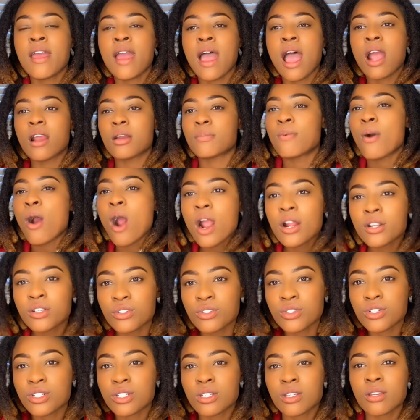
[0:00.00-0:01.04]
our
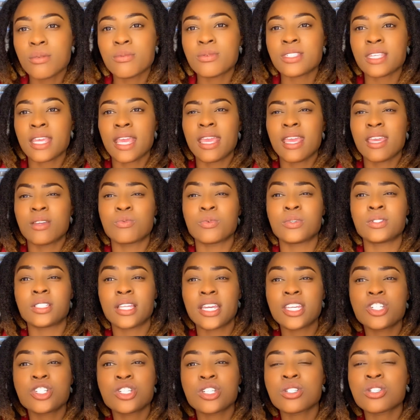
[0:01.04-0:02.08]
partnerships and
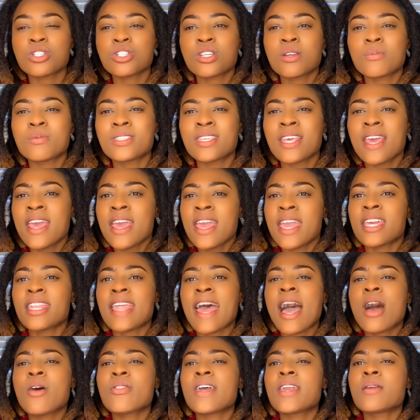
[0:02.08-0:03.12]
relationships and
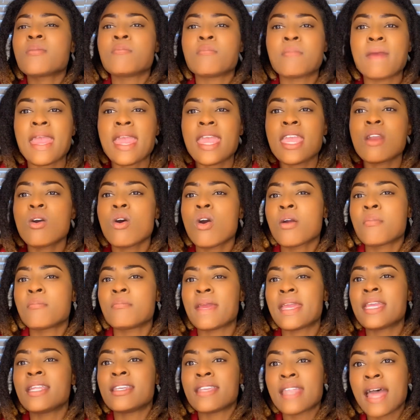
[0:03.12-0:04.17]
how they may or
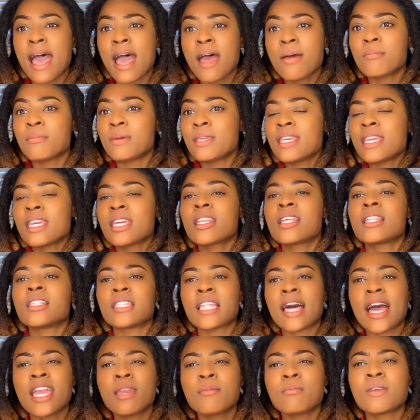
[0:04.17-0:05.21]
may not be in
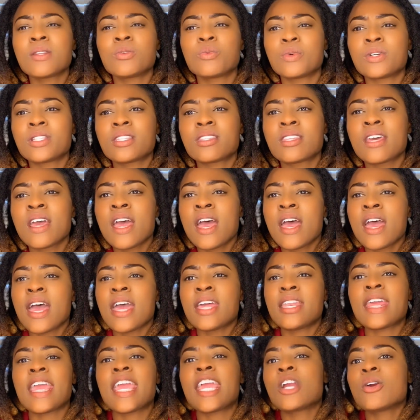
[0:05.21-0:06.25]
alignment with
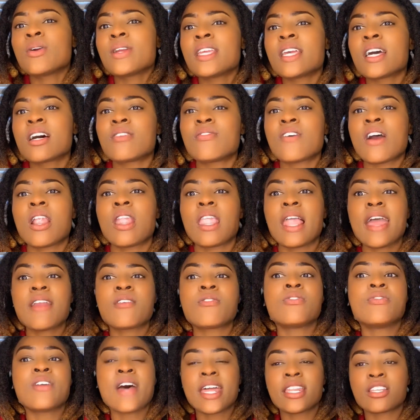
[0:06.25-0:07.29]
an area of our
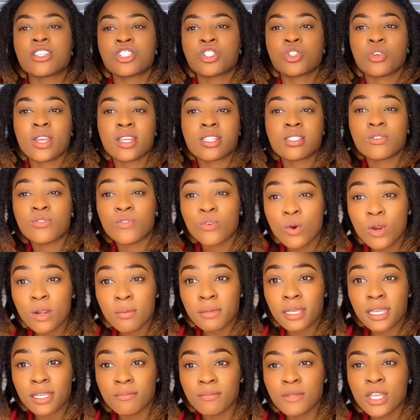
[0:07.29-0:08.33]
life that is
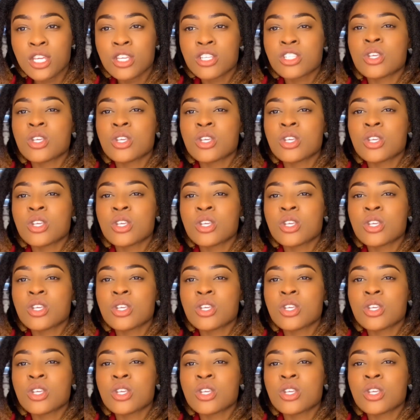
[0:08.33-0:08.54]
transforming.